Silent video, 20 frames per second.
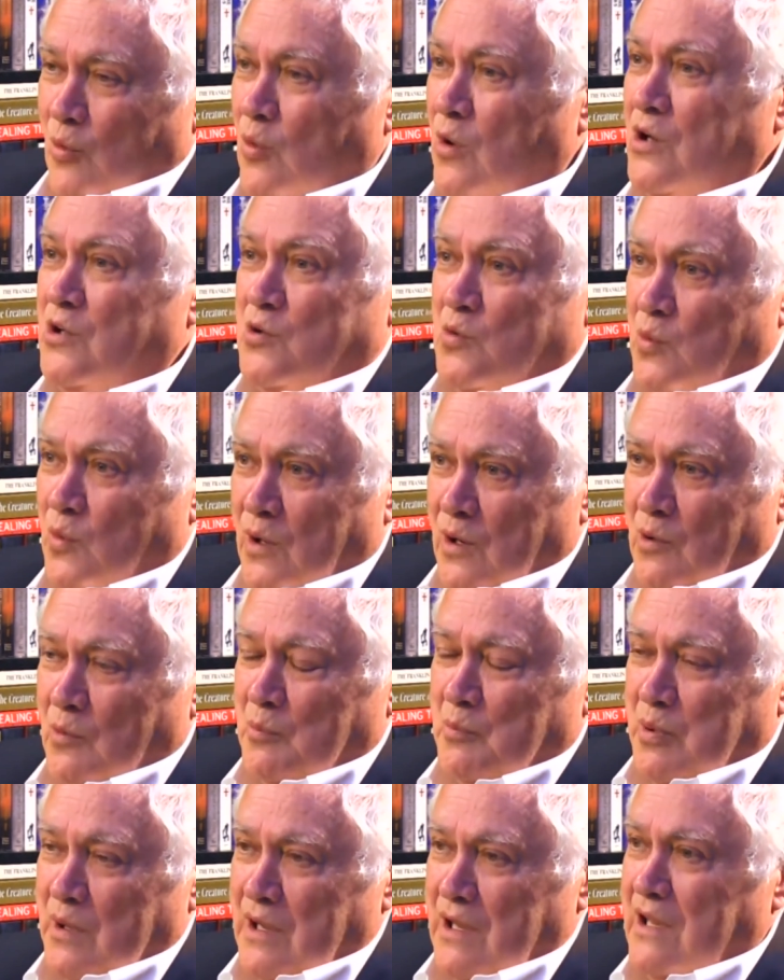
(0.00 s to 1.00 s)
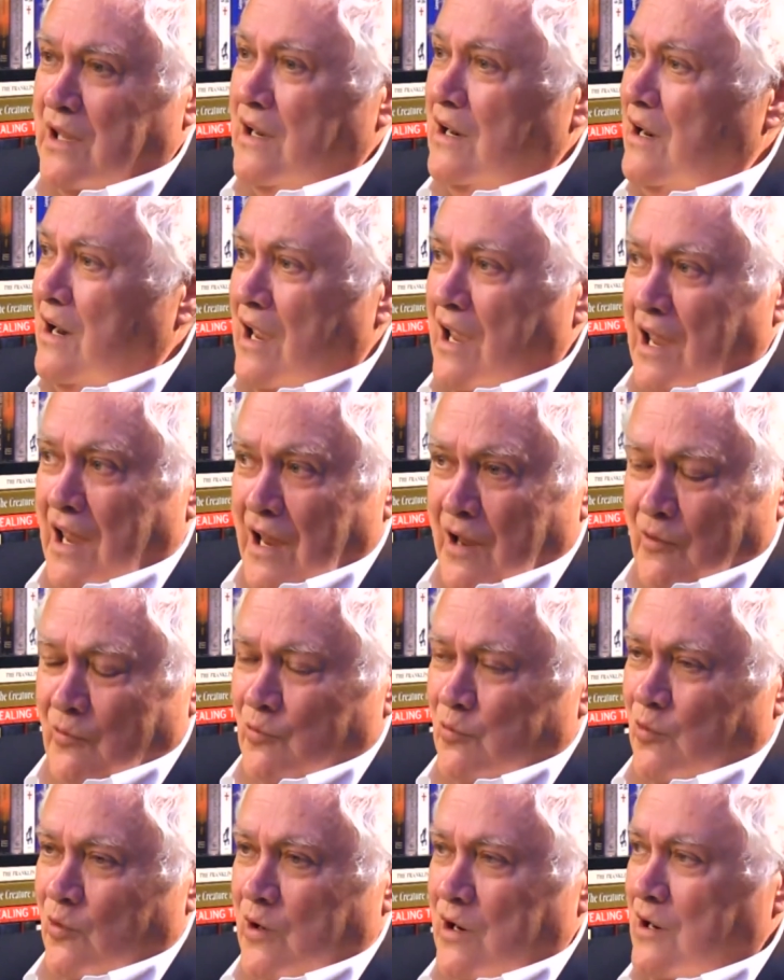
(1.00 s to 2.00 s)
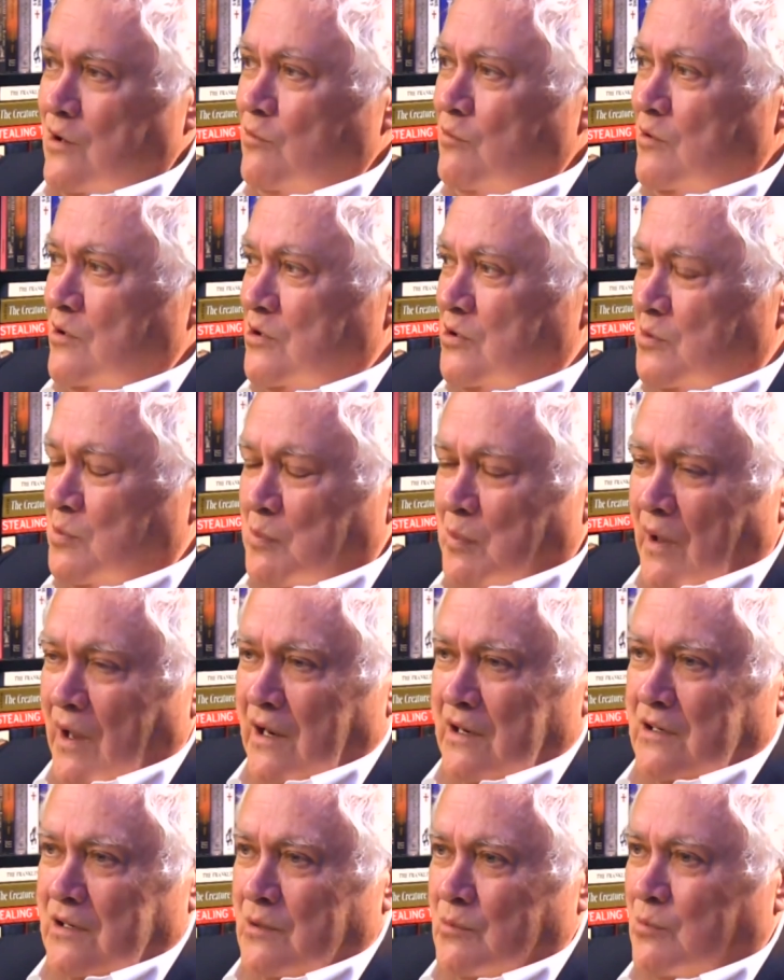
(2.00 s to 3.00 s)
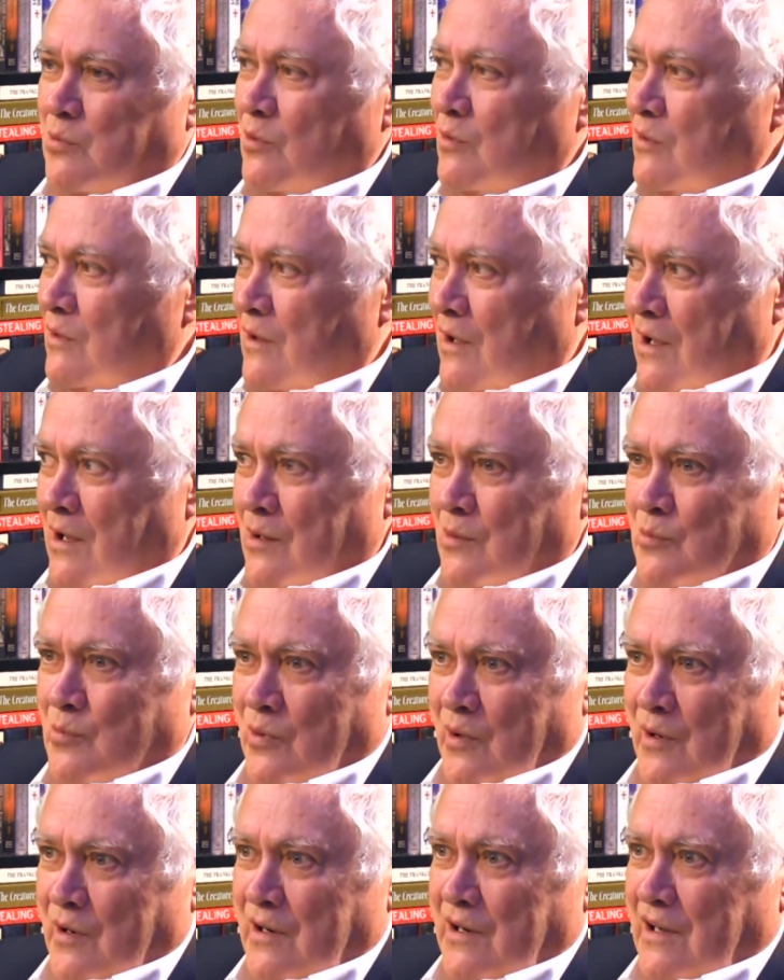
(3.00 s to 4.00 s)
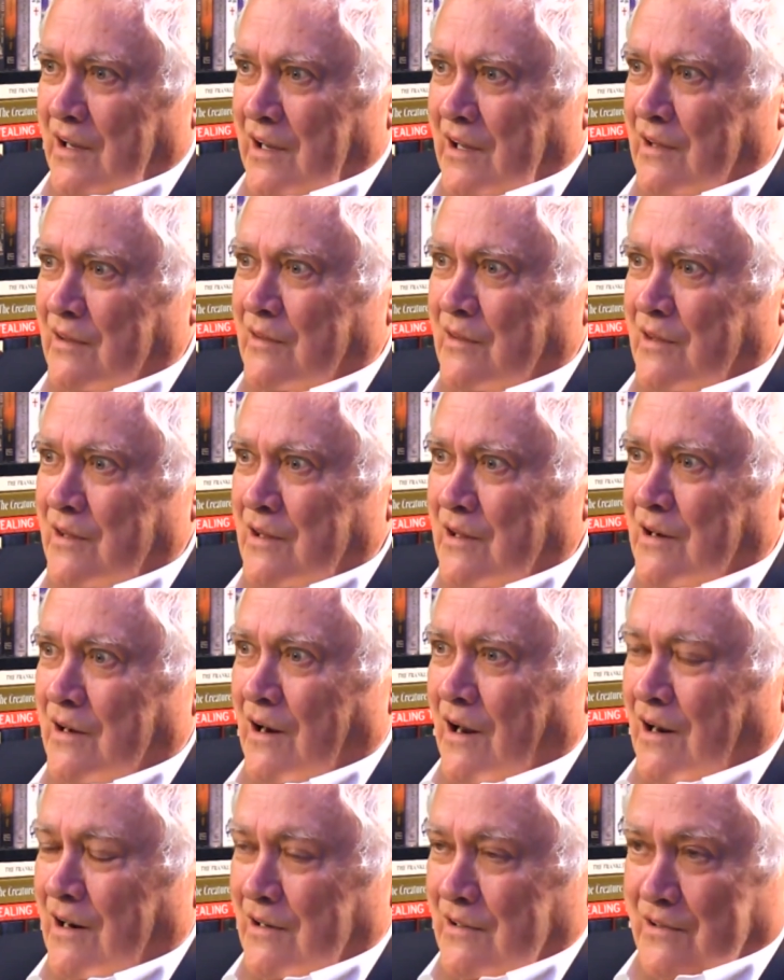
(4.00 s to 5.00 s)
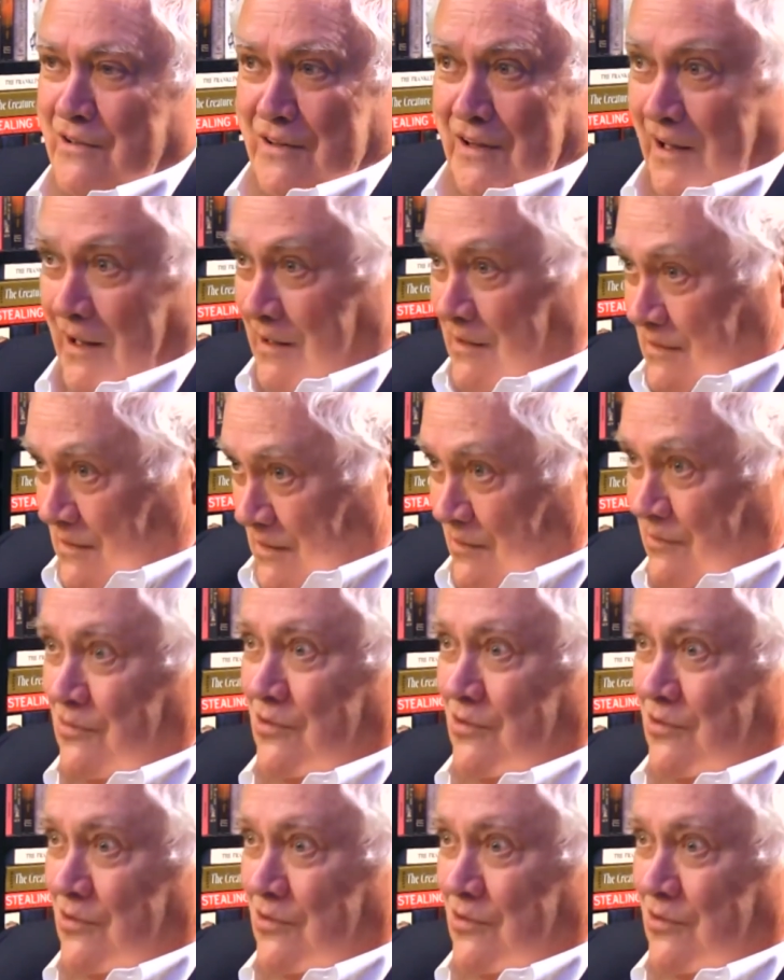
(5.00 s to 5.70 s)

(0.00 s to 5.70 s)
which will be in every respectable library in the United States and,